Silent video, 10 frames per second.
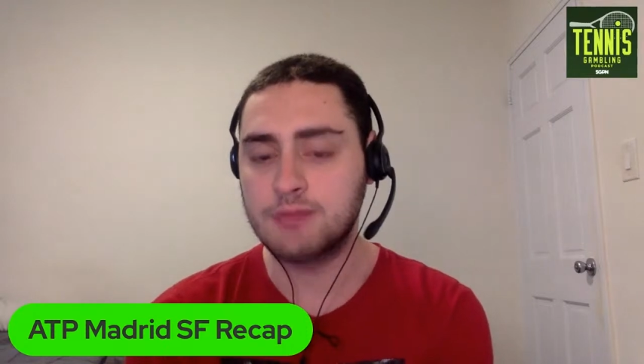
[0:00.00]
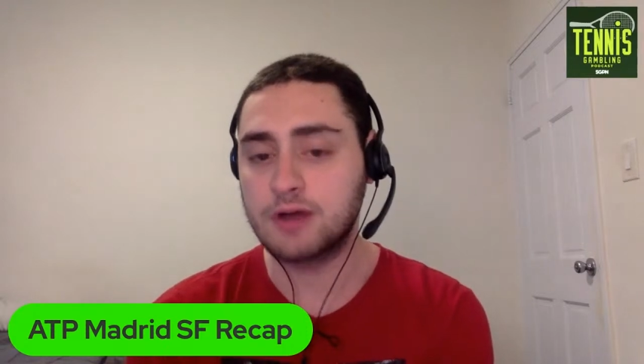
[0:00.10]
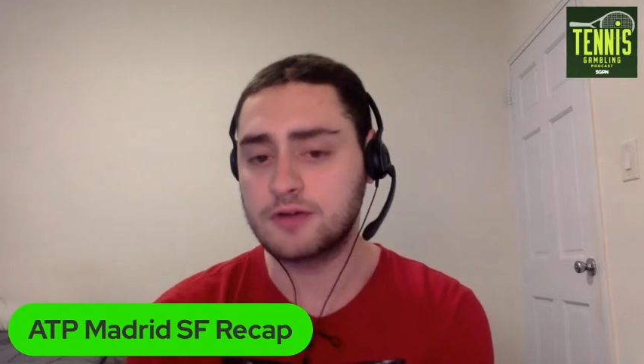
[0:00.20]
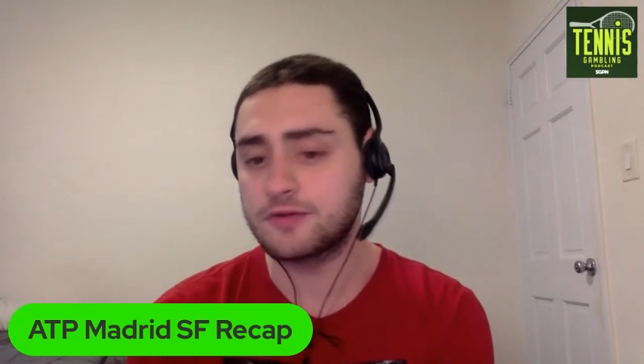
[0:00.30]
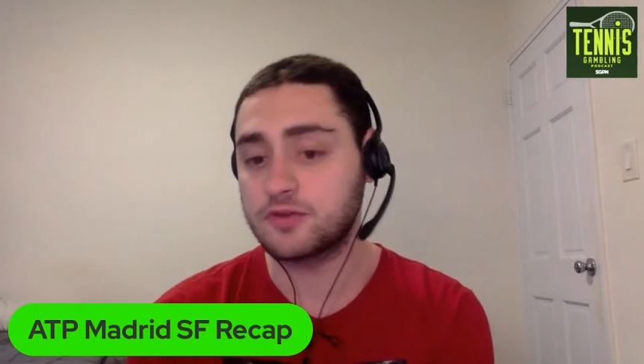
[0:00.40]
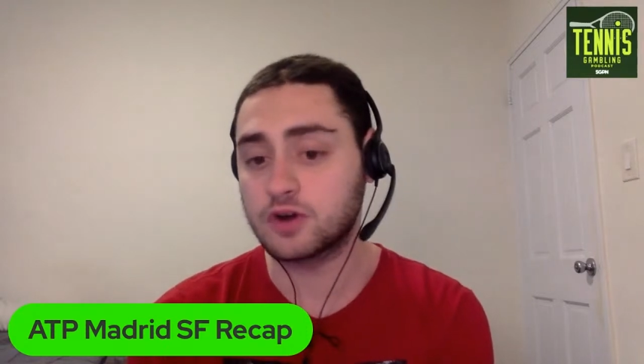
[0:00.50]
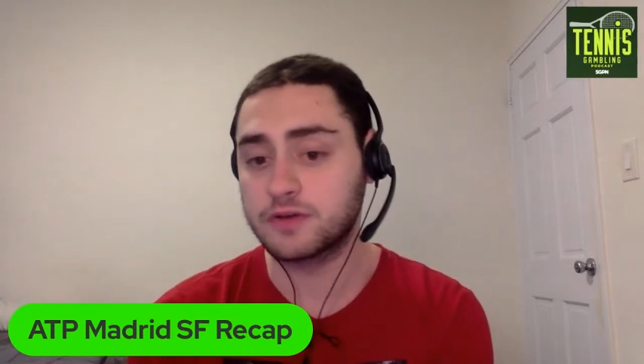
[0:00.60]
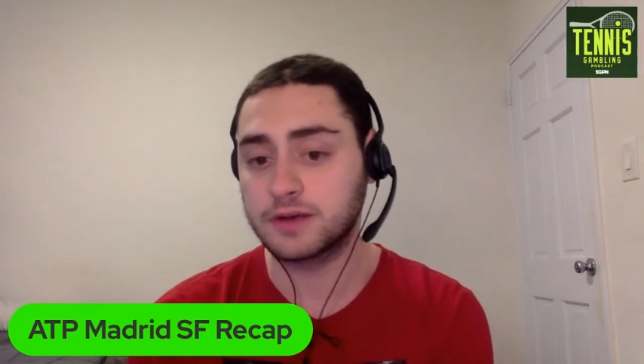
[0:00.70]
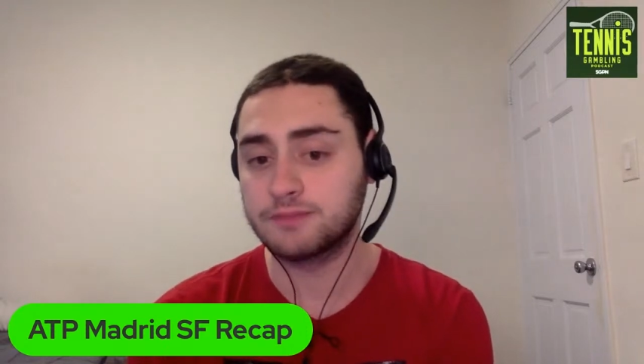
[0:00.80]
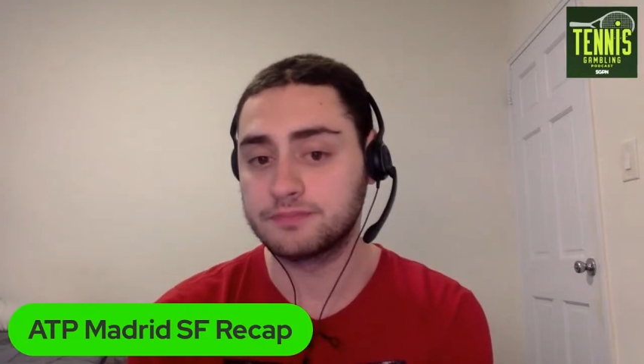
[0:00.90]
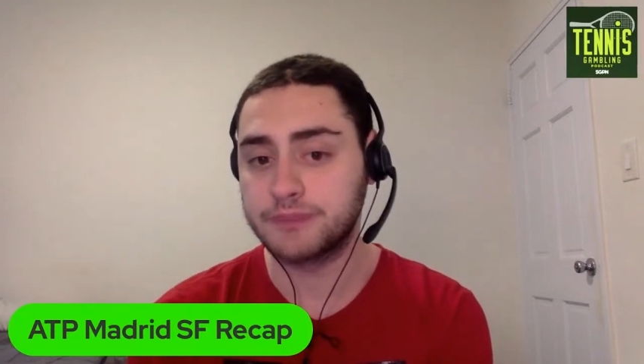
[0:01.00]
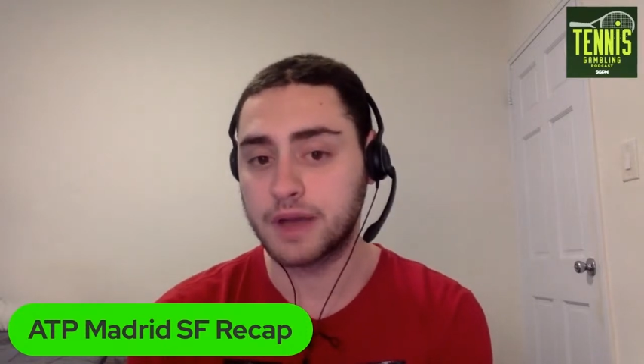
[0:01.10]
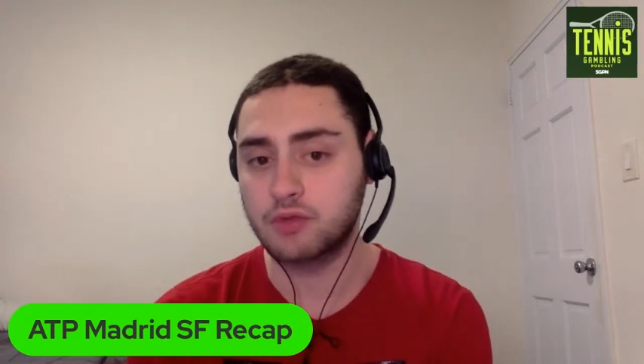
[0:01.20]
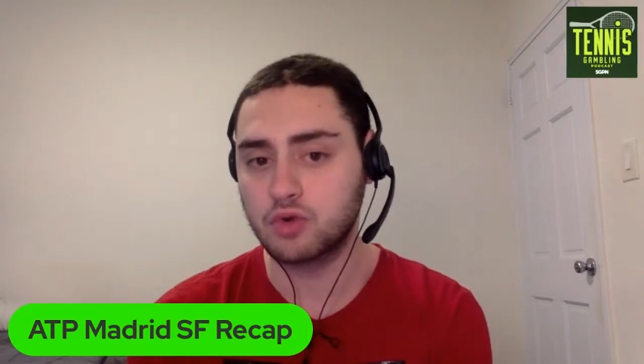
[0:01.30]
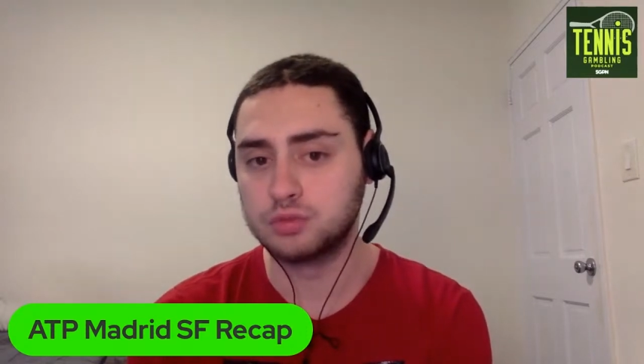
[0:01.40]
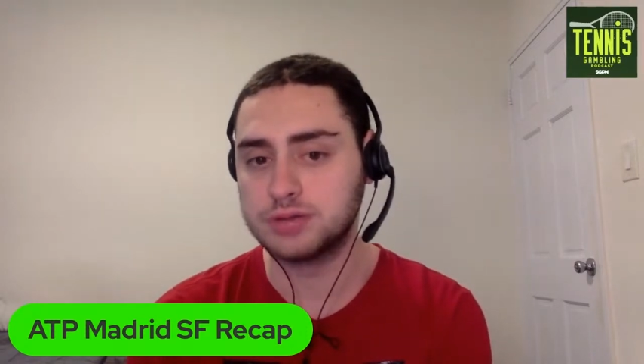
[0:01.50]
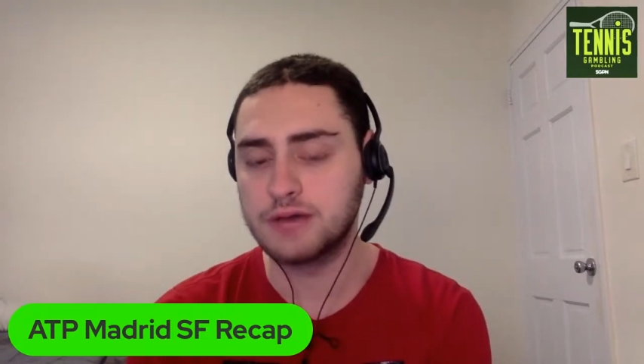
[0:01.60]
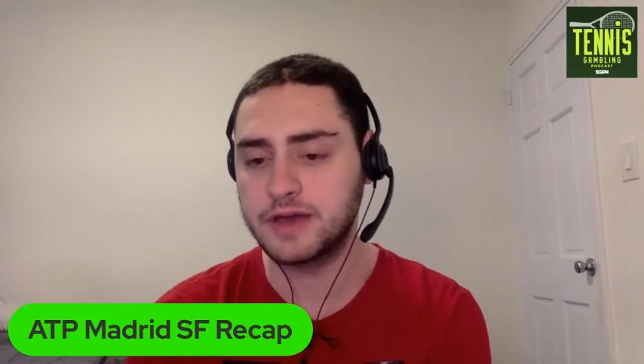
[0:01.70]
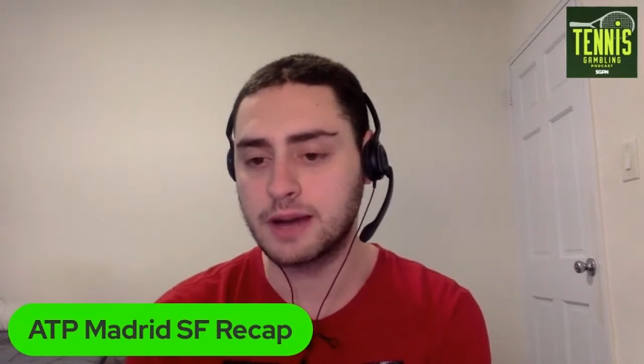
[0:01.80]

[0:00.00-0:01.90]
impressive serving by Rublev.